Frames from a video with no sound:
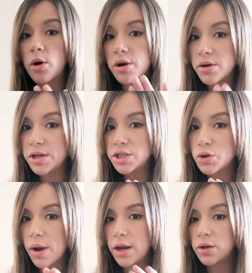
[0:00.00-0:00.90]
we're gonna
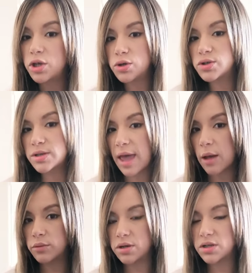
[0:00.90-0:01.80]
try to use
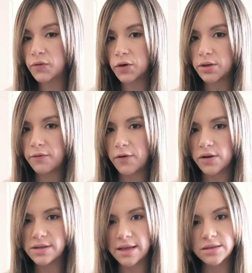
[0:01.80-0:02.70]
counters for the
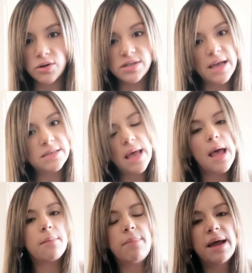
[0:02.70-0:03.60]
first exercise,
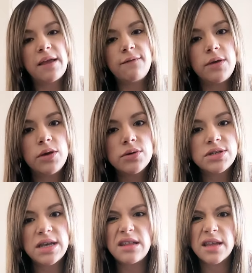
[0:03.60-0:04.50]
but if you
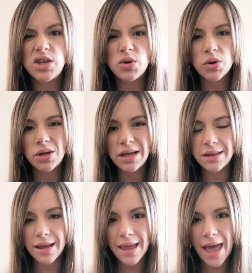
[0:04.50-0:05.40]
see that you don't
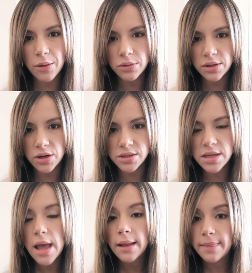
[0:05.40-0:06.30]
need the counters,
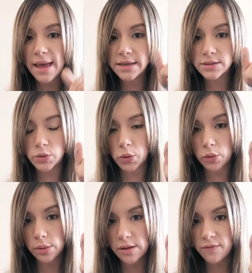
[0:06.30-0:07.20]
that's
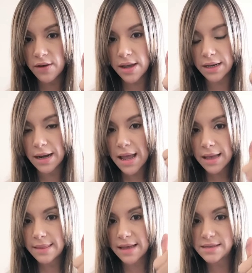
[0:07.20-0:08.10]
totally fine.
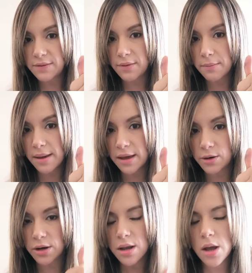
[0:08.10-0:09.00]
That's even
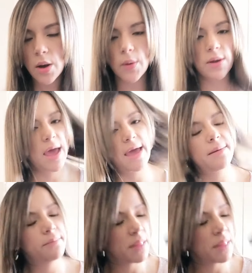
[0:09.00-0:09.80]
better, okay?